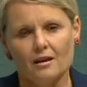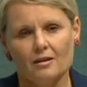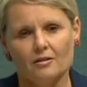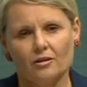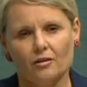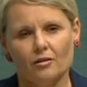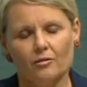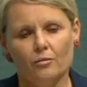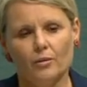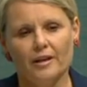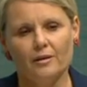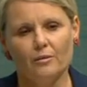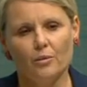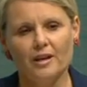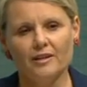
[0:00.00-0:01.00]
So
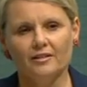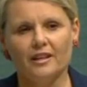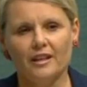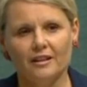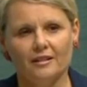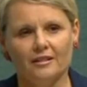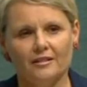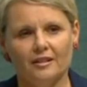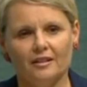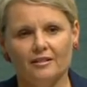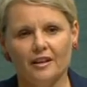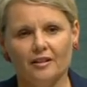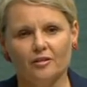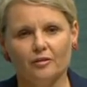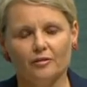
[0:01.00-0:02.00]
we see the
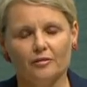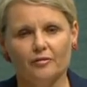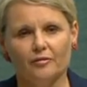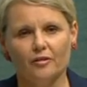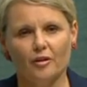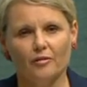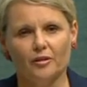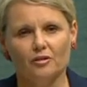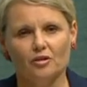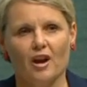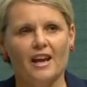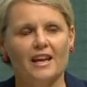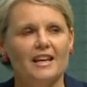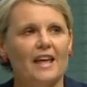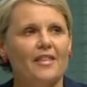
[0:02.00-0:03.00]
success of
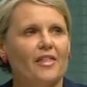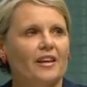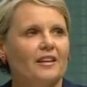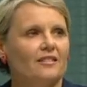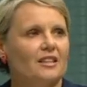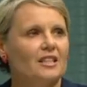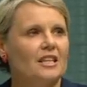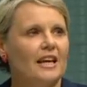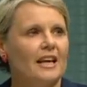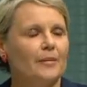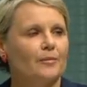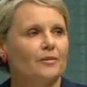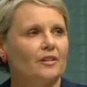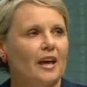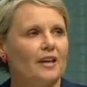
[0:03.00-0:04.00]
Australian athletes and
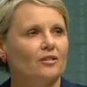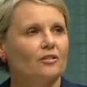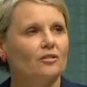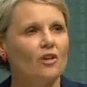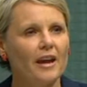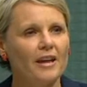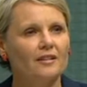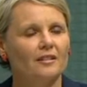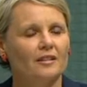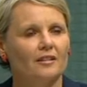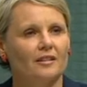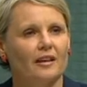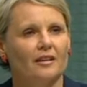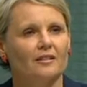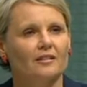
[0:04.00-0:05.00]
teams as Australian
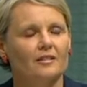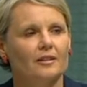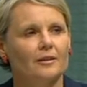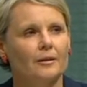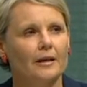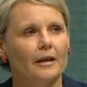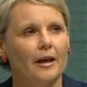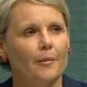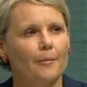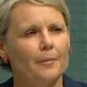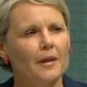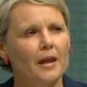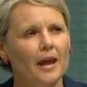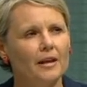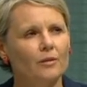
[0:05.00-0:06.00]
success.
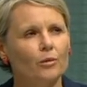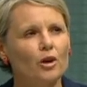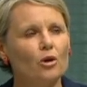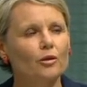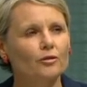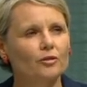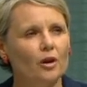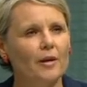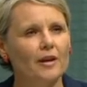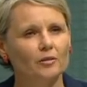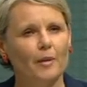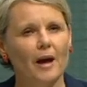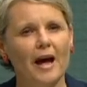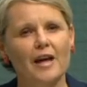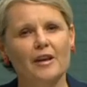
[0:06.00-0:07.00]
And we also, as
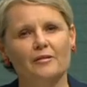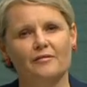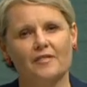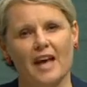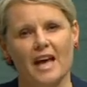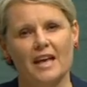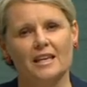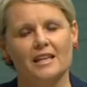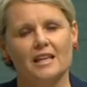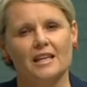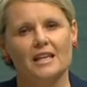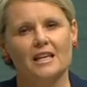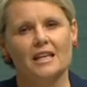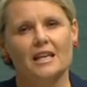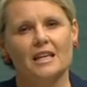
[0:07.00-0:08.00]
part of that,
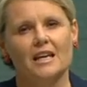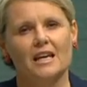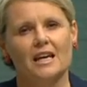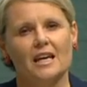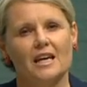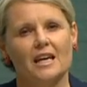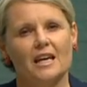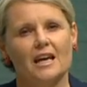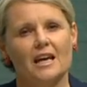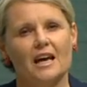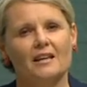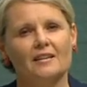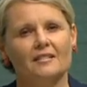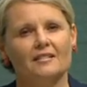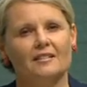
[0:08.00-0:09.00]

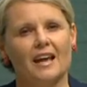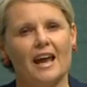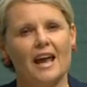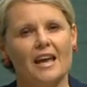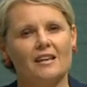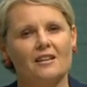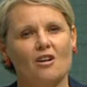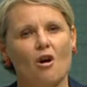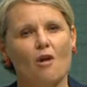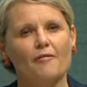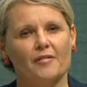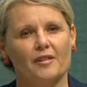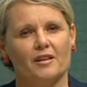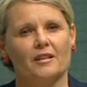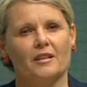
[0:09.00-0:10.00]
understand
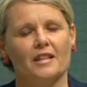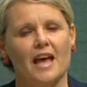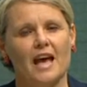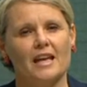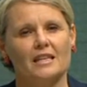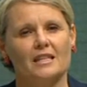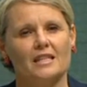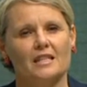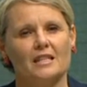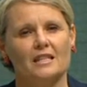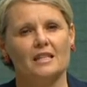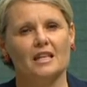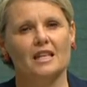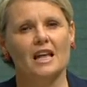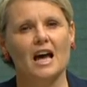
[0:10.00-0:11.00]
often that
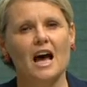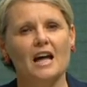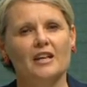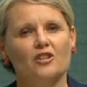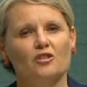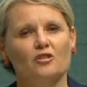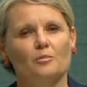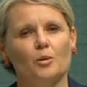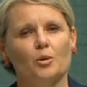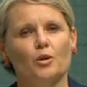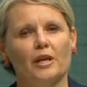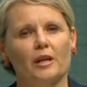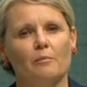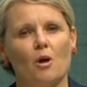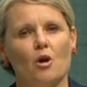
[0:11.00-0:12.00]
the large
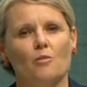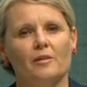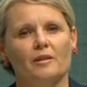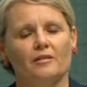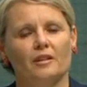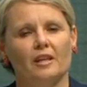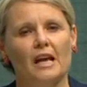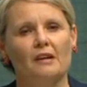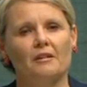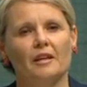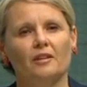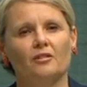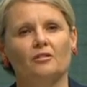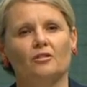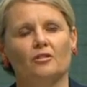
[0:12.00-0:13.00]
sporting moments in our
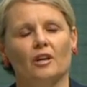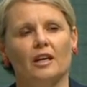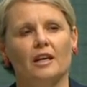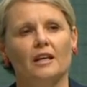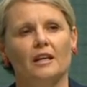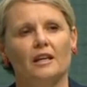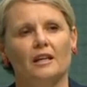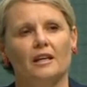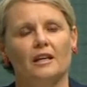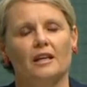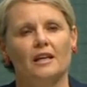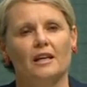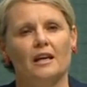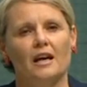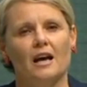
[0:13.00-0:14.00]
history
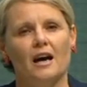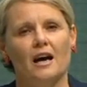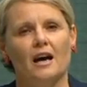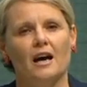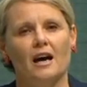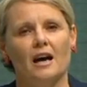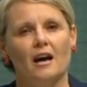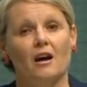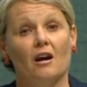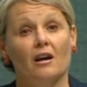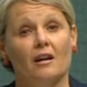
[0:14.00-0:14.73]
are